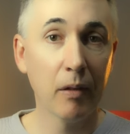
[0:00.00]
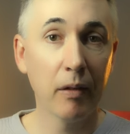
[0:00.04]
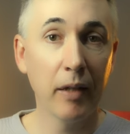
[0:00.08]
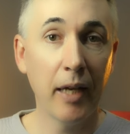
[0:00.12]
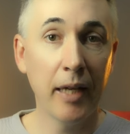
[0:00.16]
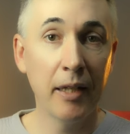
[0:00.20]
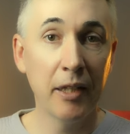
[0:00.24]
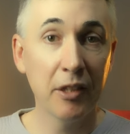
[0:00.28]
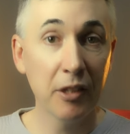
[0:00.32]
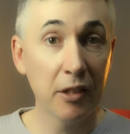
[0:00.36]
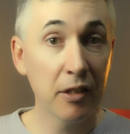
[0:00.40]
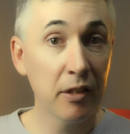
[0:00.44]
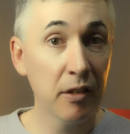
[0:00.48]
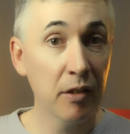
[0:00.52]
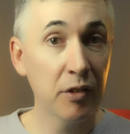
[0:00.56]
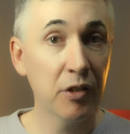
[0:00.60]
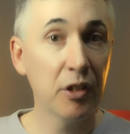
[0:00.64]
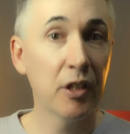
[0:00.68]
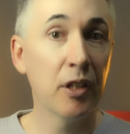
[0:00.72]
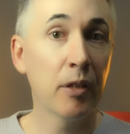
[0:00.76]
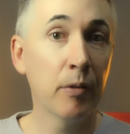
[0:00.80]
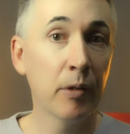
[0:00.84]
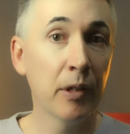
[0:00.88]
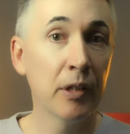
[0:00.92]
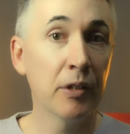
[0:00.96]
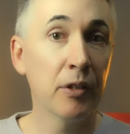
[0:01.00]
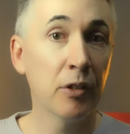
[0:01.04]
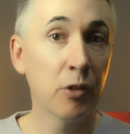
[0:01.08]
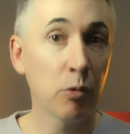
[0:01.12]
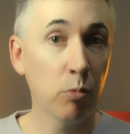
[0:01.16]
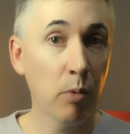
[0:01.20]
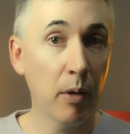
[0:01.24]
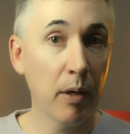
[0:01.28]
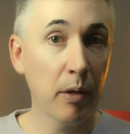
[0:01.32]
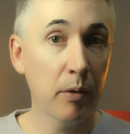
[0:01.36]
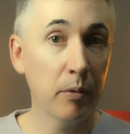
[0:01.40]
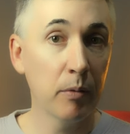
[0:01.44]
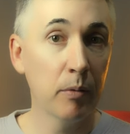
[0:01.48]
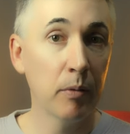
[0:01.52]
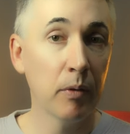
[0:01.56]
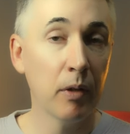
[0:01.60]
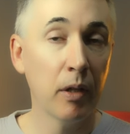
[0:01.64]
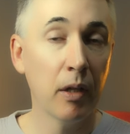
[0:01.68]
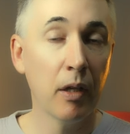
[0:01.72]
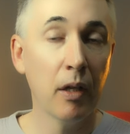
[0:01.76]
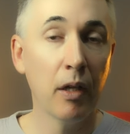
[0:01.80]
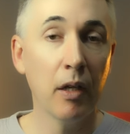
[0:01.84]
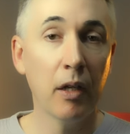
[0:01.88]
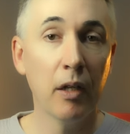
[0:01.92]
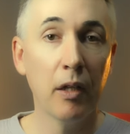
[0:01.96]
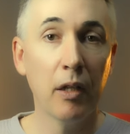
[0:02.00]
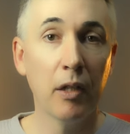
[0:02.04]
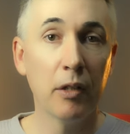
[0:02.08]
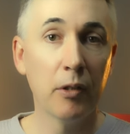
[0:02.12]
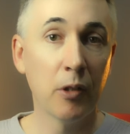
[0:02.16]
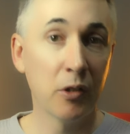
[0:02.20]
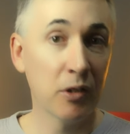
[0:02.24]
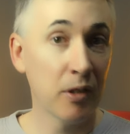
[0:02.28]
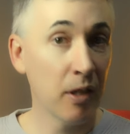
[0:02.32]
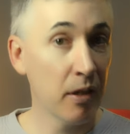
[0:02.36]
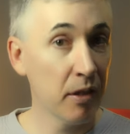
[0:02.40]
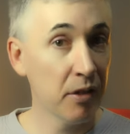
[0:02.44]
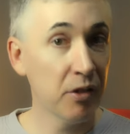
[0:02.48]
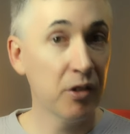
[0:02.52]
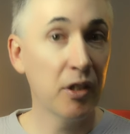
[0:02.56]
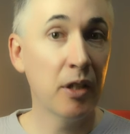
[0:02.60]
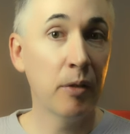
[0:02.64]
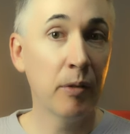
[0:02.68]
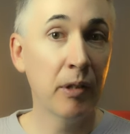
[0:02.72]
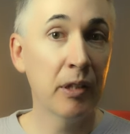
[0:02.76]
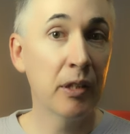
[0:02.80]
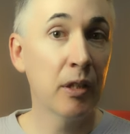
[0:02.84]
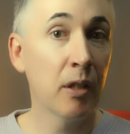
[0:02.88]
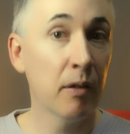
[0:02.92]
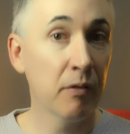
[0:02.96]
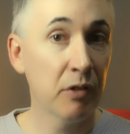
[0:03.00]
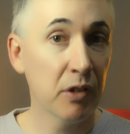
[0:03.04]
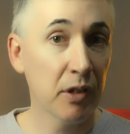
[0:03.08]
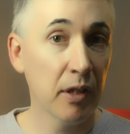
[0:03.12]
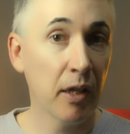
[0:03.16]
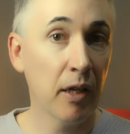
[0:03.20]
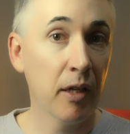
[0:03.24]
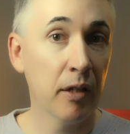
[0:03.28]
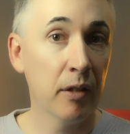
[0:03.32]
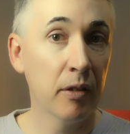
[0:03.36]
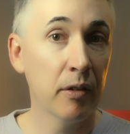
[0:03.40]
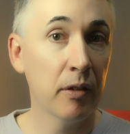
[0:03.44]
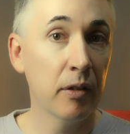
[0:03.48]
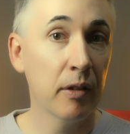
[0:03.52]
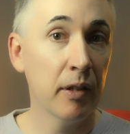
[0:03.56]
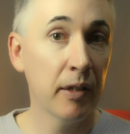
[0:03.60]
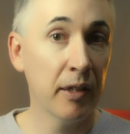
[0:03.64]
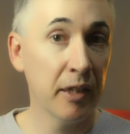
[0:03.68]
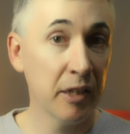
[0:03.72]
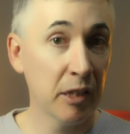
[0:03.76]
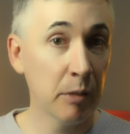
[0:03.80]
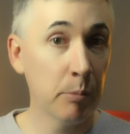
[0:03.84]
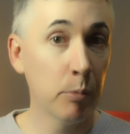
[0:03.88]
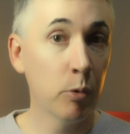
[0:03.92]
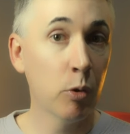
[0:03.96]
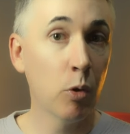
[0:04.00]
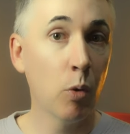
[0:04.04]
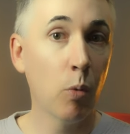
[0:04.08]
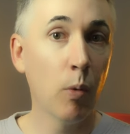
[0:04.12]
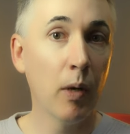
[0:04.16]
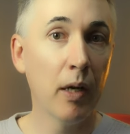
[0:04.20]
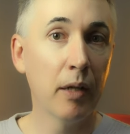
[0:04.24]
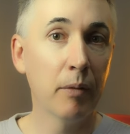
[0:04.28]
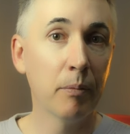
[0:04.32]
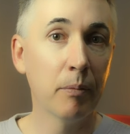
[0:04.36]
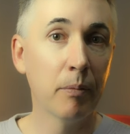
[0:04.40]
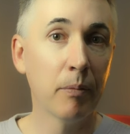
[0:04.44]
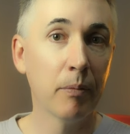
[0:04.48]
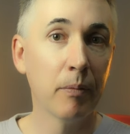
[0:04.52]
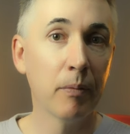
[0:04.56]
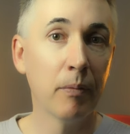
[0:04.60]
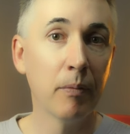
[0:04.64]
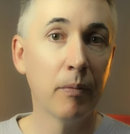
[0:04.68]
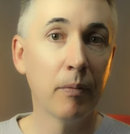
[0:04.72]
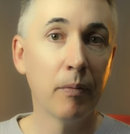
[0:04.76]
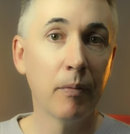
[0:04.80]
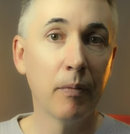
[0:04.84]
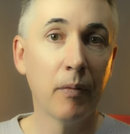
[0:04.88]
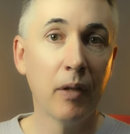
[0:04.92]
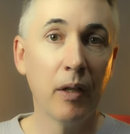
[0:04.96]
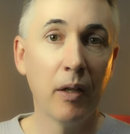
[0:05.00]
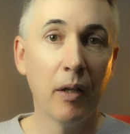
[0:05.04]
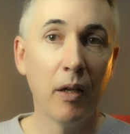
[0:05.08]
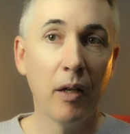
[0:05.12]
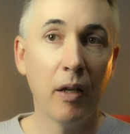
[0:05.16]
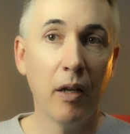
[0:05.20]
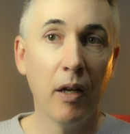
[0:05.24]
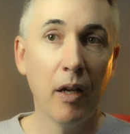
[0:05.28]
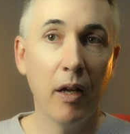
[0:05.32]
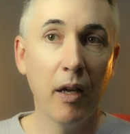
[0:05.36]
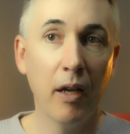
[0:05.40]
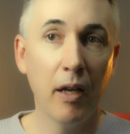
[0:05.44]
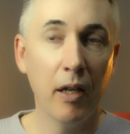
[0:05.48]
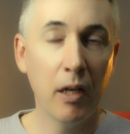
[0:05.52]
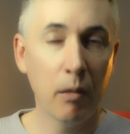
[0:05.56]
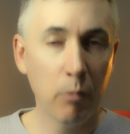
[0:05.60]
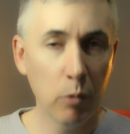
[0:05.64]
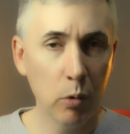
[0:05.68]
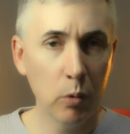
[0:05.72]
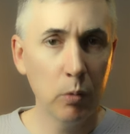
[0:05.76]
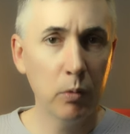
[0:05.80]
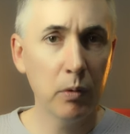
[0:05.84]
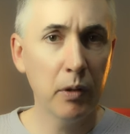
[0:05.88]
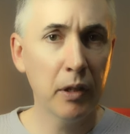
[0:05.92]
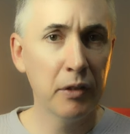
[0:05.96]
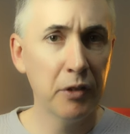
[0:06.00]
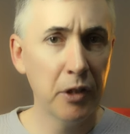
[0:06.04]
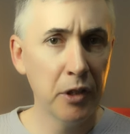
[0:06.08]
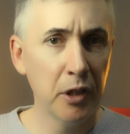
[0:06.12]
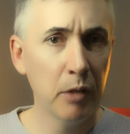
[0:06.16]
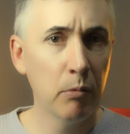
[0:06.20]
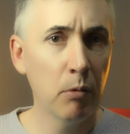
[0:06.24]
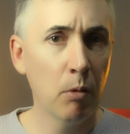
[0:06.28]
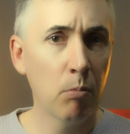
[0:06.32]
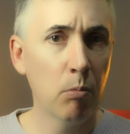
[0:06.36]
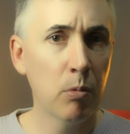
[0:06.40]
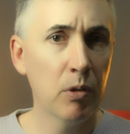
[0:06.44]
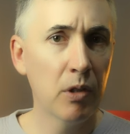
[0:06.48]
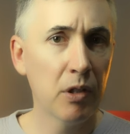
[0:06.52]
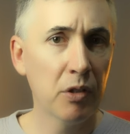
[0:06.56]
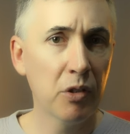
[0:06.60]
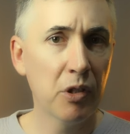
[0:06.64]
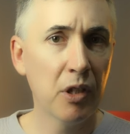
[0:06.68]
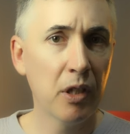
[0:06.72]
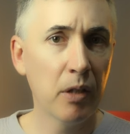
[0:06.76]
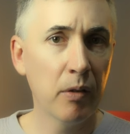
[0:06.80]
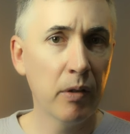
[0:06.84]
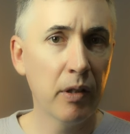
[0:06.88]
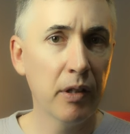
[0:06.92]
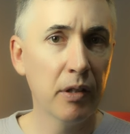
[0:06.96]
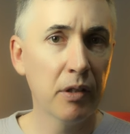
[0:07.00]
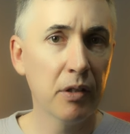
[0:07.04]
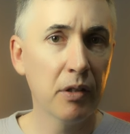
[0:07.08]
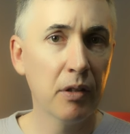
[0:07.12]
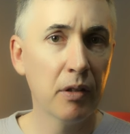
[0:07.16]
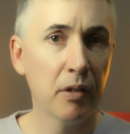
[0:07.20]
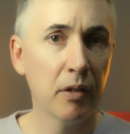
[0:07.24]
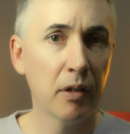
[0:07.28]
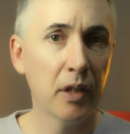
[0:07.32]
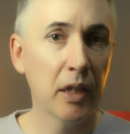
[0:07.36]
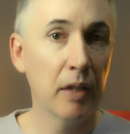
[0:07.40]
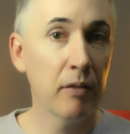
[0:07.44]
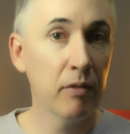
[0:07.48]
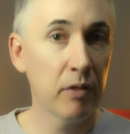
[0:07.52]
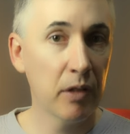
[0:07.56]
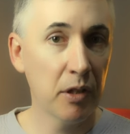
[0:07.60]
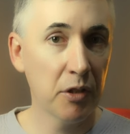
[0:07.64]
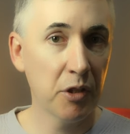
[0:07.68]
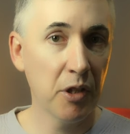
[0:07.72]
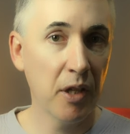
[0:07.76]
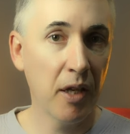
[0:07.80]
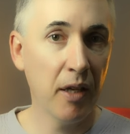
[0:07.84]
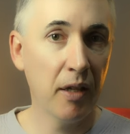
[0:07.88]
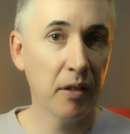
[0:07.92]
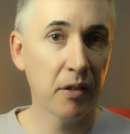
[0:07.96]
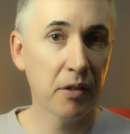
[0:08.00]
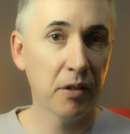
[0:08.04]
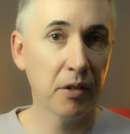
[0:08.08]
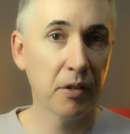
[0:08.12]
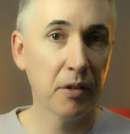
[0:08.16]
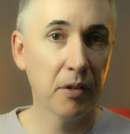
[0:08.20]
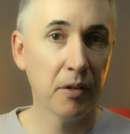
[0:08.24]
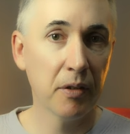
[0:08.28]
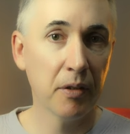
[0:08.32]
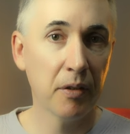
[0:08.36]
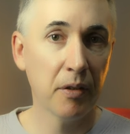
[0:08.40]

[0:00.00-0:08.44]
And this is the series as well. So it's another series that I've started. This is book one. And I will continue on with the series, given a chance.